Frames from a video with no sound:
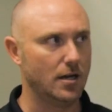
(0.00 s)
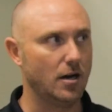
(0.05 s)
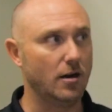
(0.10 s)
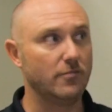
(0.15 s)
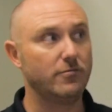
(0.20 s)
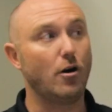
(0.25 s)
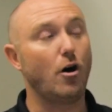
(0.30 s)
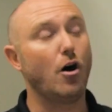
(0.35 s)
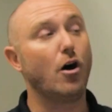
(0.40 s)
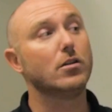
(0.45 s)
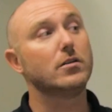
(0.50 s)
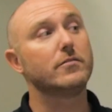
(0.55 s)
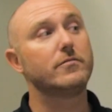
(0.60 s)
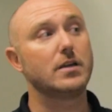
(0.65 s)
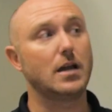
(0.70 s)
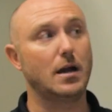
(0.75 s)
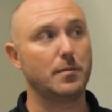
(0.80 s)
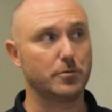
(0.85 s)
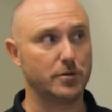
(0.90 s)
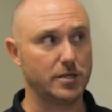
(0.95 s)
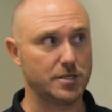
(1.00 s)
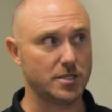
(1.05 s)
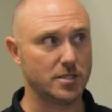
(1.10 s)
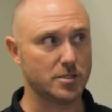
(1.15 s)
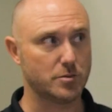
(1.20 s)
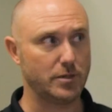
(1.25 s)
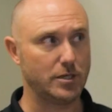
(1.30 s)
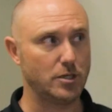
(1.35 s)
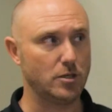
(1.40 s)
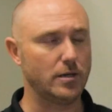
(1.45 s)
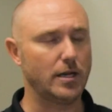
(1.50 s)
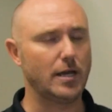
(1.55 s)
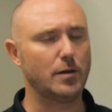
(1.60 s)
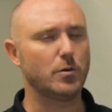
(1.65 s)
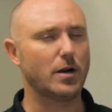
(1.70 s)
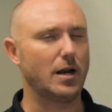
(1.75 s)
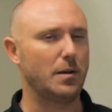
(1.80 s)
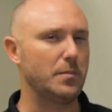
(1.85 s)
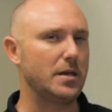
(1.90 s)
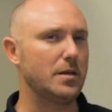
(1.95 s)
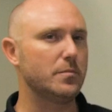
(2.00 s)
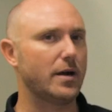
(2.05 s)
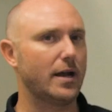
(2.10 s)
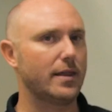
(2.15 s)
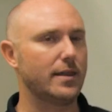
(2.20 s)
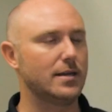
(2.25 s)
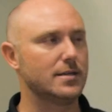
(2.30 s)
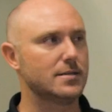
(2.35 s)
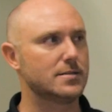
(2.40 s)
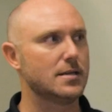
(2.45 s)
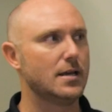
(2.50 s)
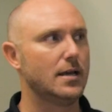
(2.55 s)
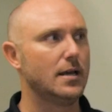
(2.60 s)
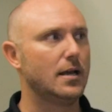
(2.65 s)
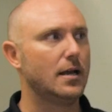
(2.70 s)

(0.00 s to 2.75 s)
of all of the operations we do. And what I mean by that is,